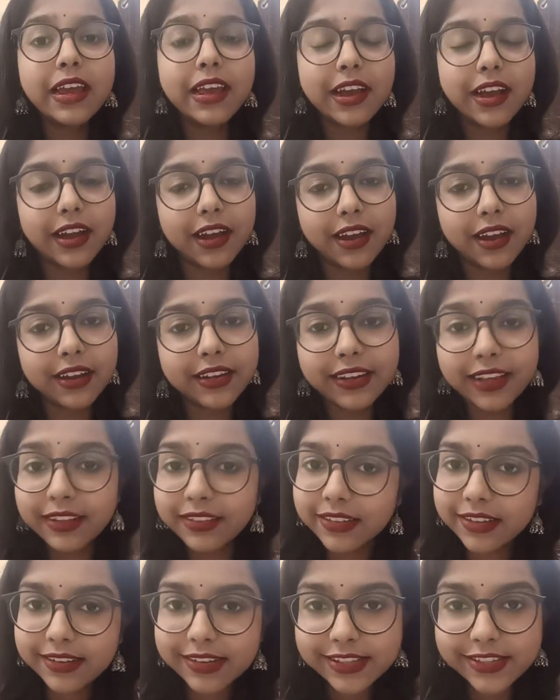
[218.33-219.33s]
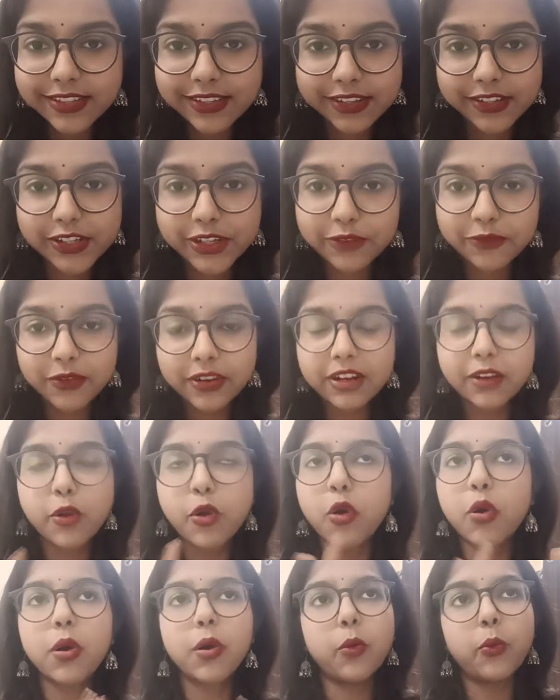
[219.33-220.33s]
done the research. It will
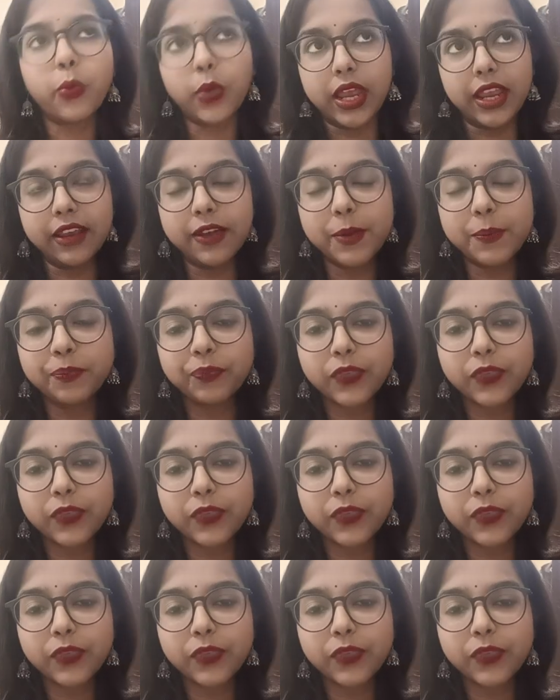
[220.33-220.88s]
go vague.